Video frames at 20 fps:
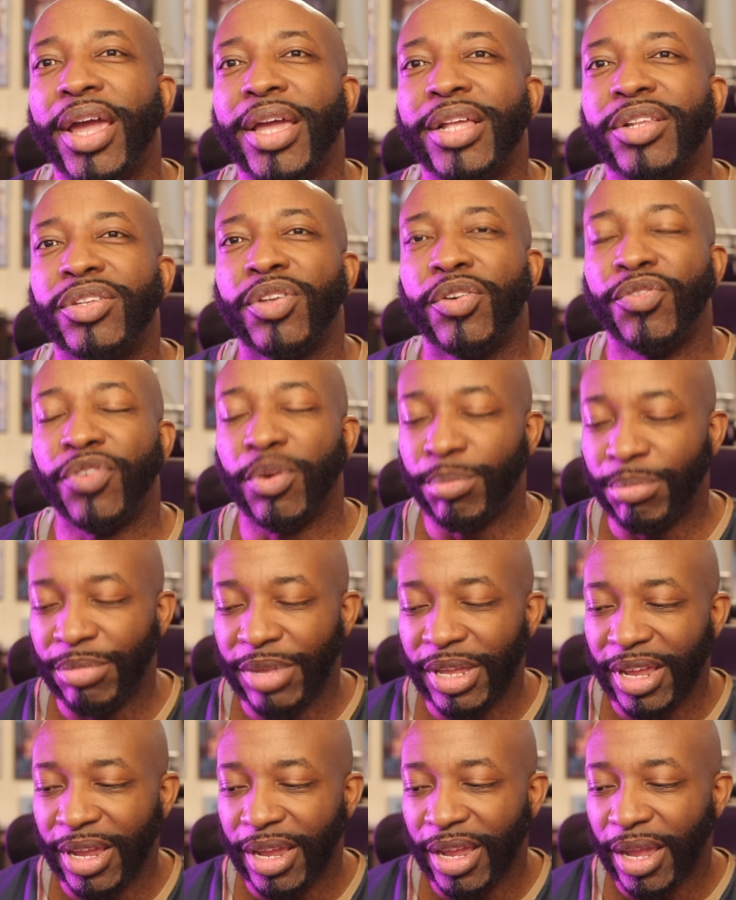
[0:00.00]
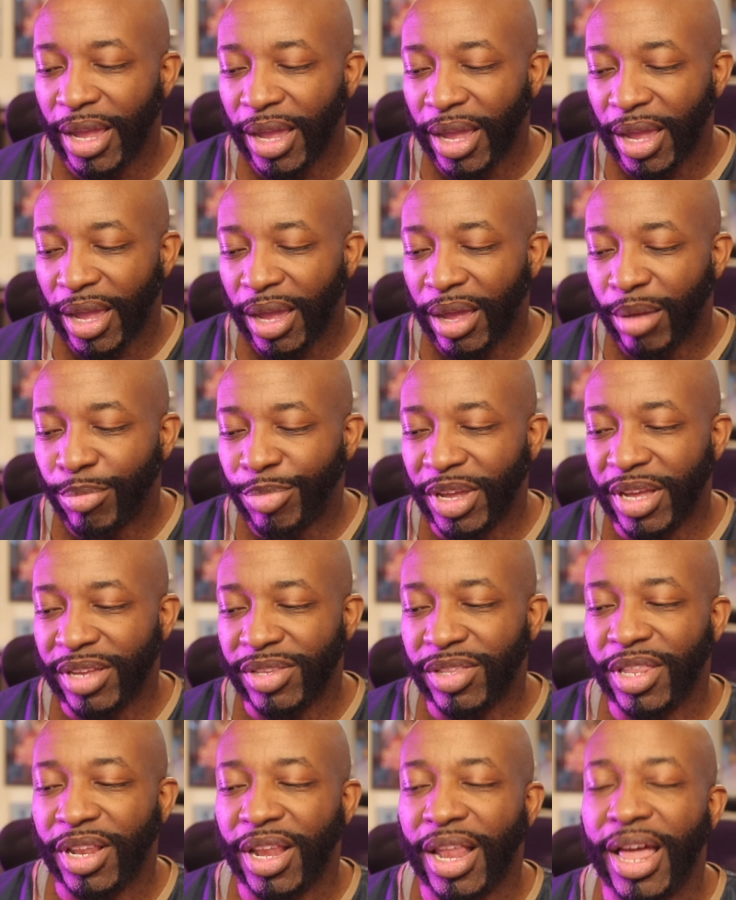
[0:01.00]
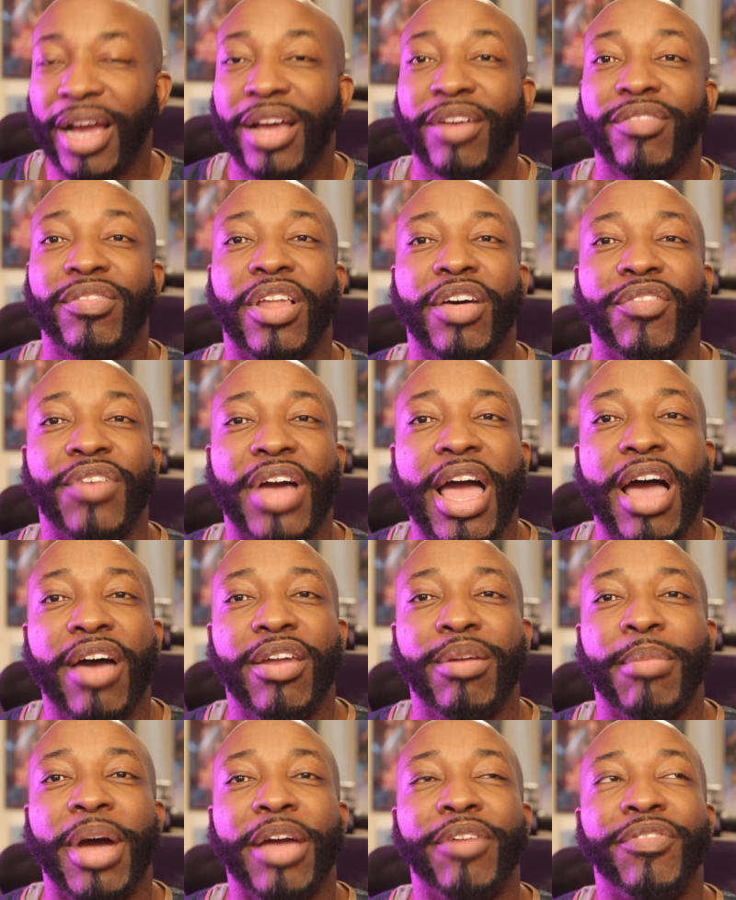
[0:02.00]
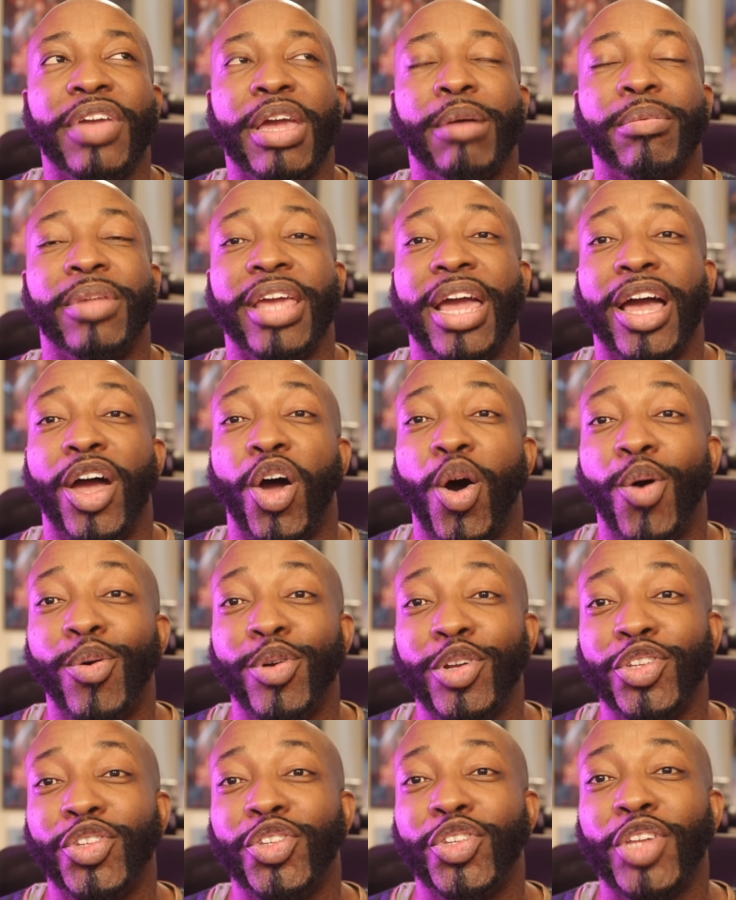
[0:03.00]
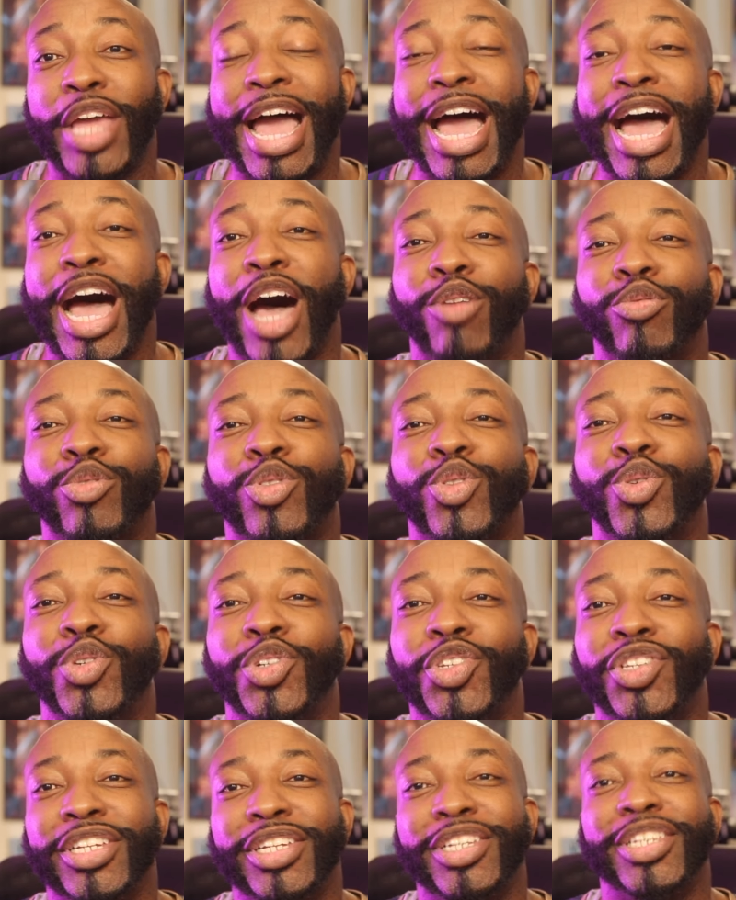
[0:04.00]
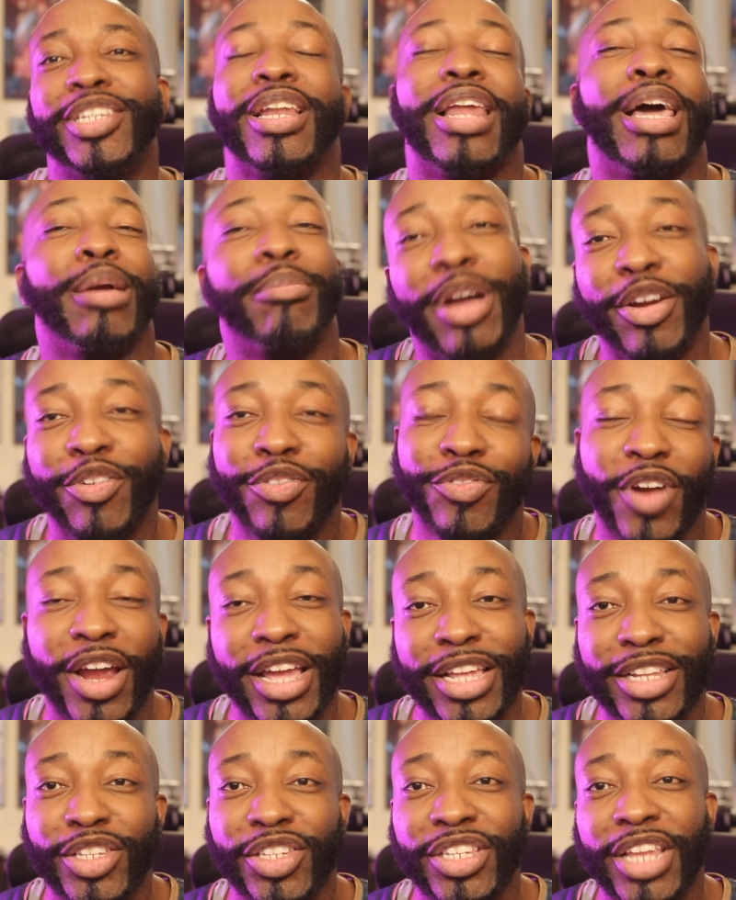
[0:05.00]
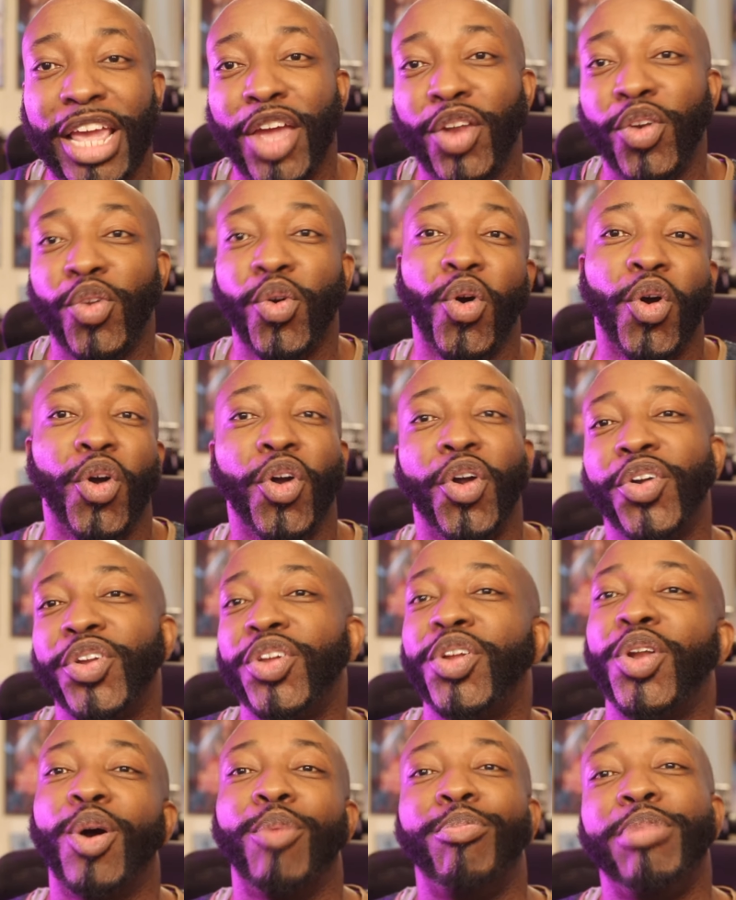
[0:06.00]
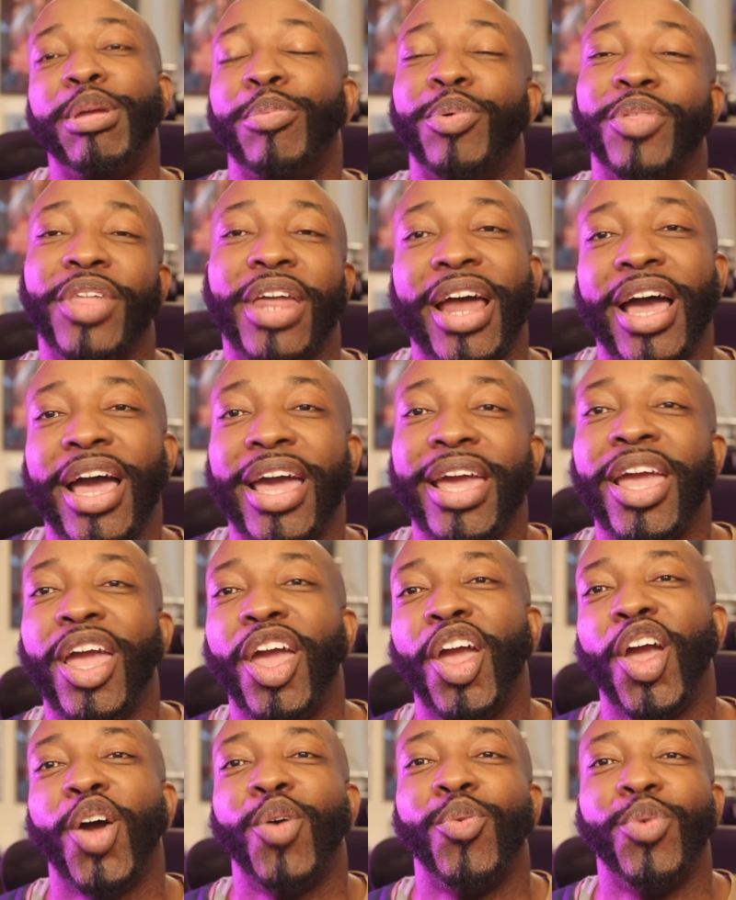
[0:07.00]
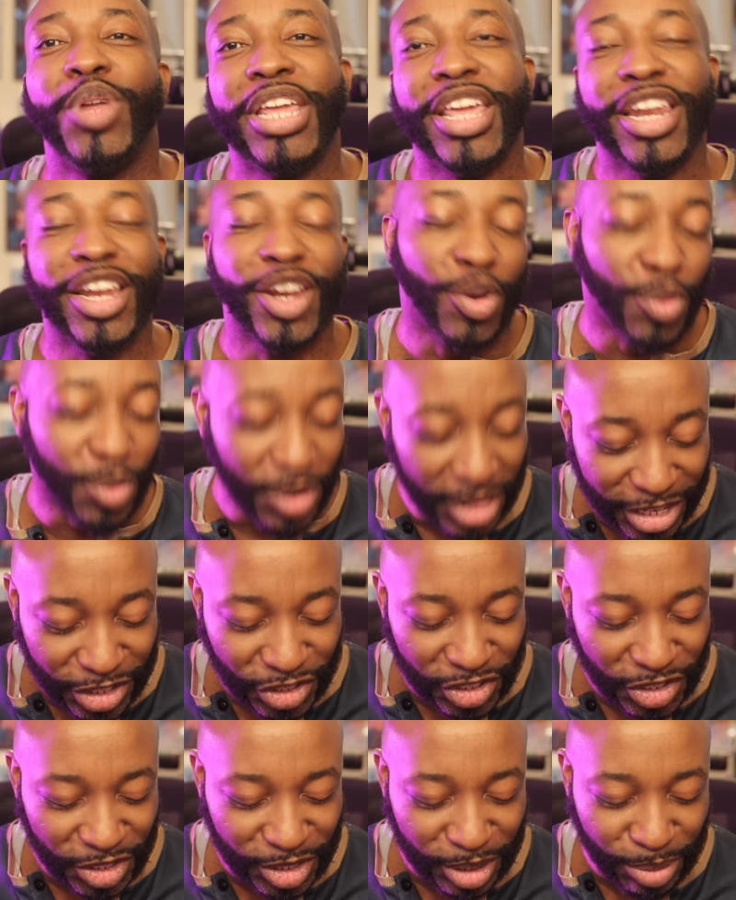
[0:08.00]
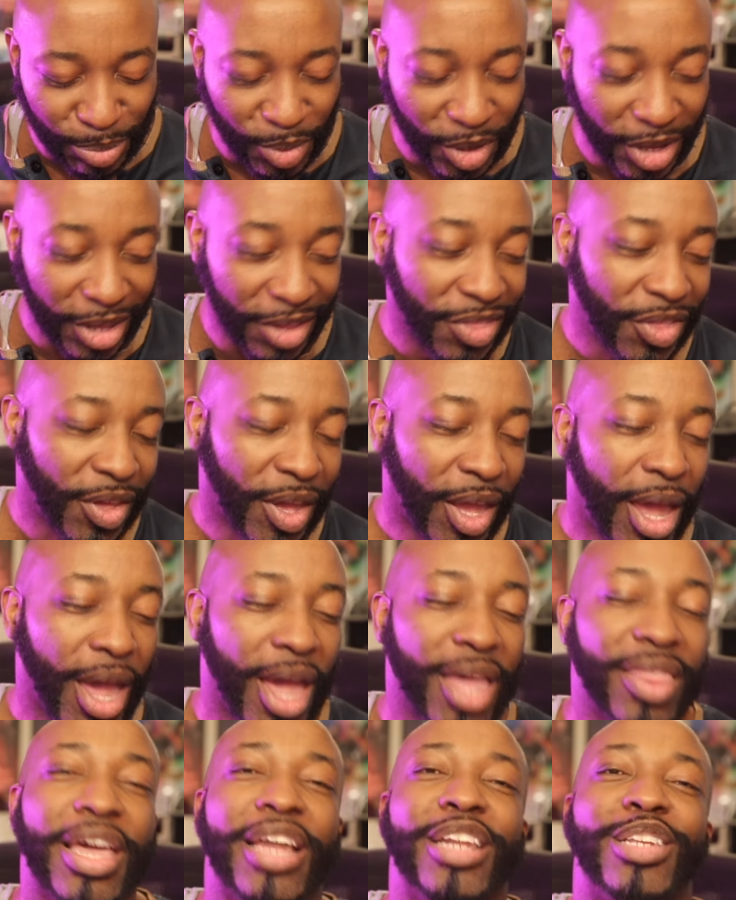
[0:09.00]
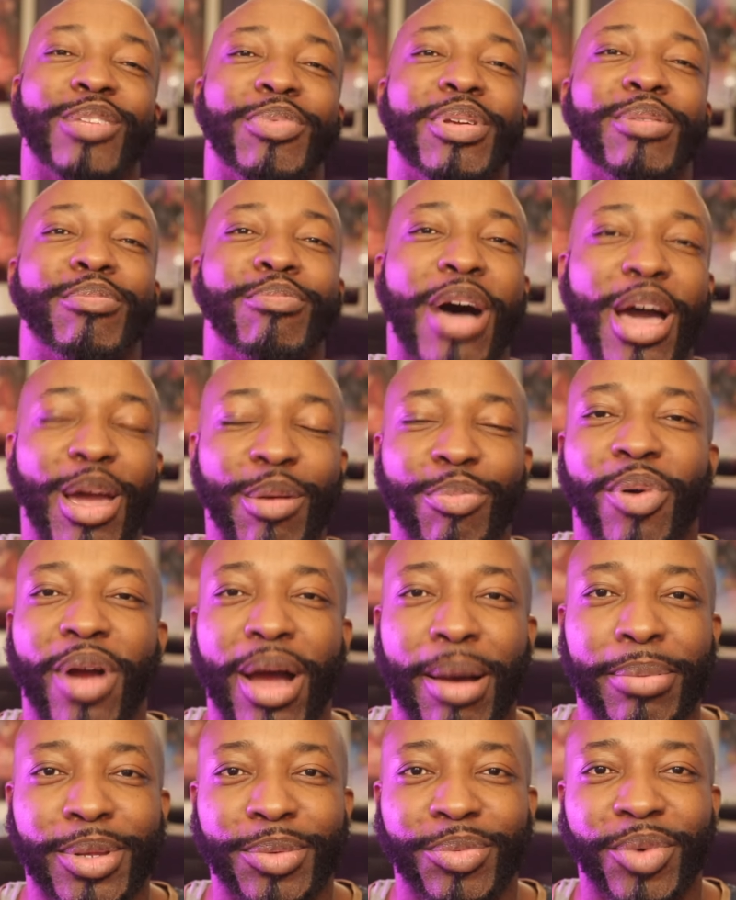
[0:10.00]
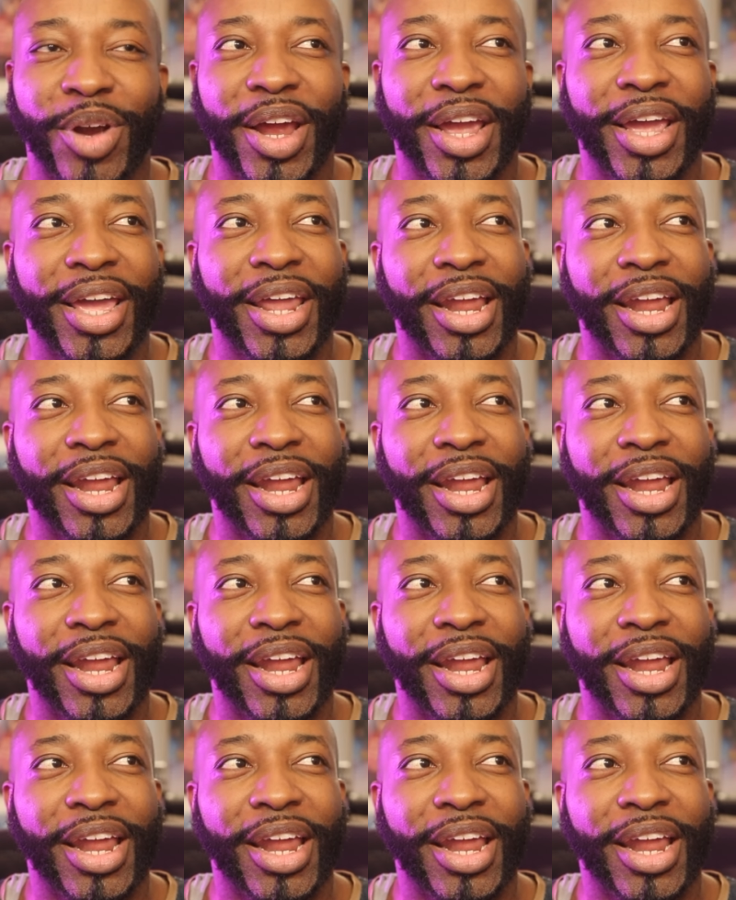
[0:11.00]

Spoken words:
And so for me, because of the lack of love I had in my family, I always outsourced it to like my friends and or, you know, people that I would get in a relationship with. And that has been my problem, right?